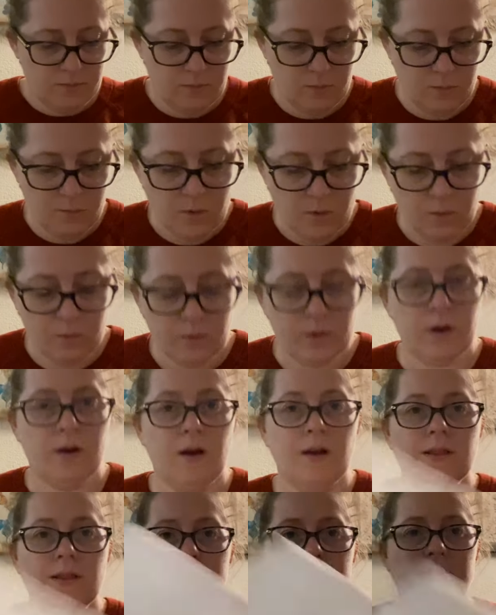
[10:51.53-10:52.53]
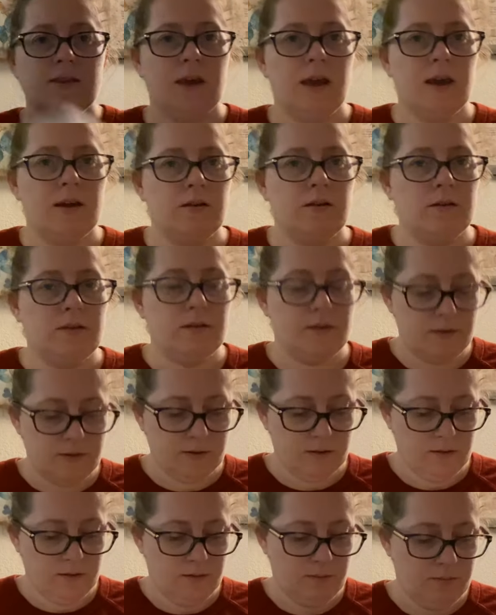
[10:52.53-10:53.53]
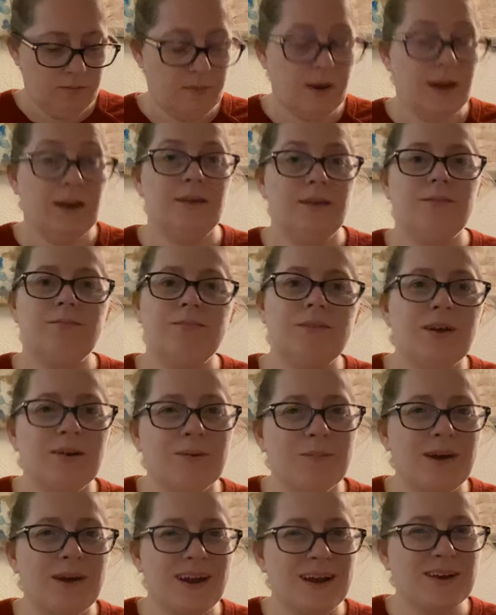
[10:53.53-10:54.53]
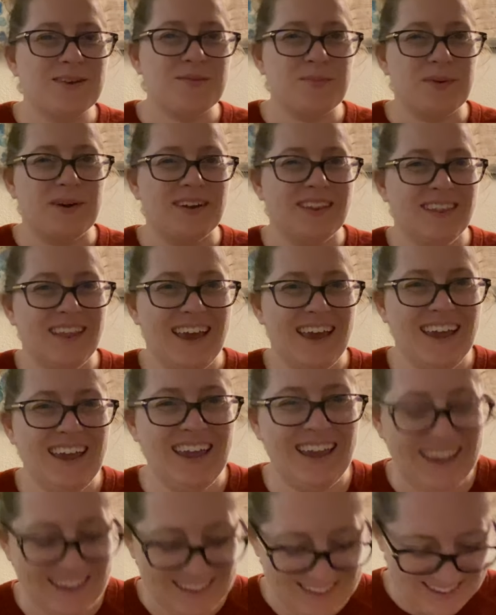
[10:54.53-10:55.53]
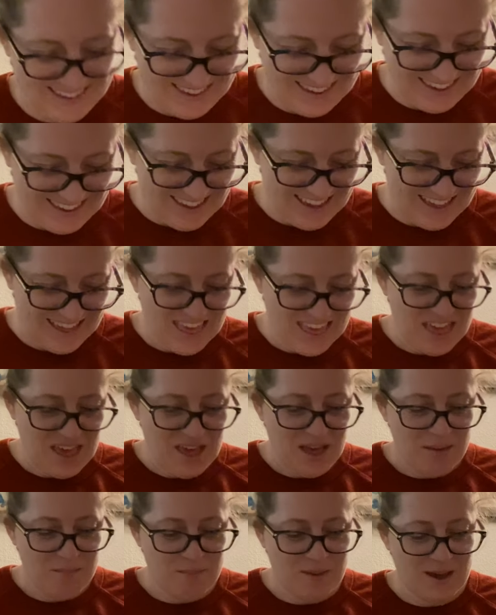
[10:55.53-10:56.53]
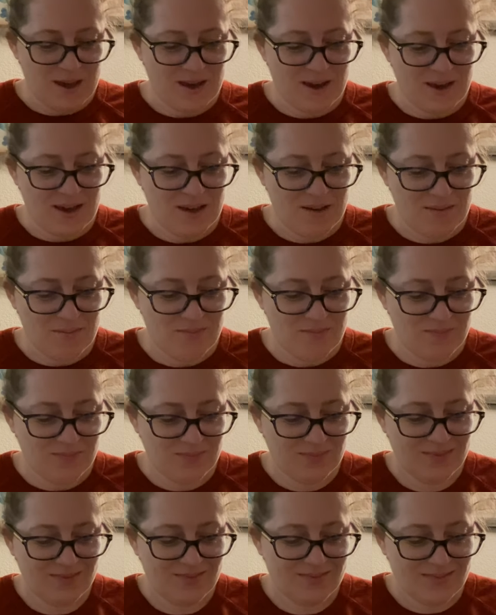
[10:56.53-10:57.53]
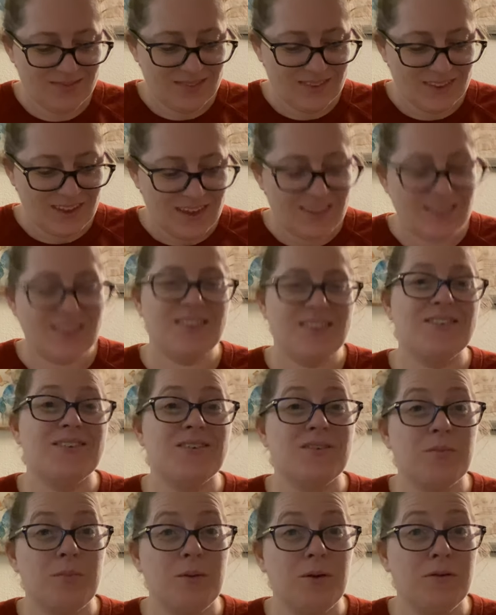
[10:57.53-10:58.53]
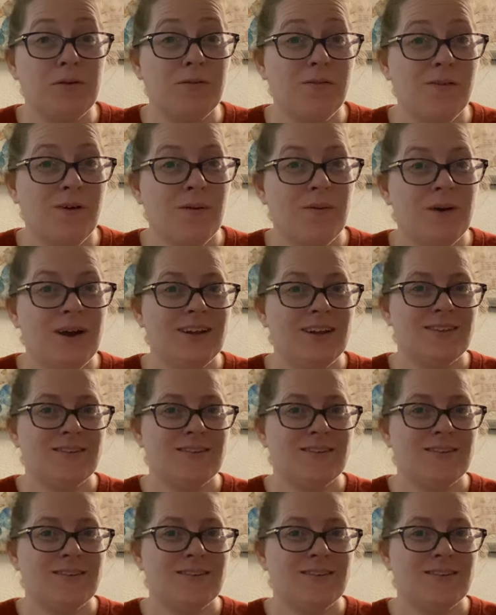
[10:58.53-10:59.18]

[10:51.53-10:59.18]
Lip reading: won't work on this again till my next birthday, but this is a beautiful one,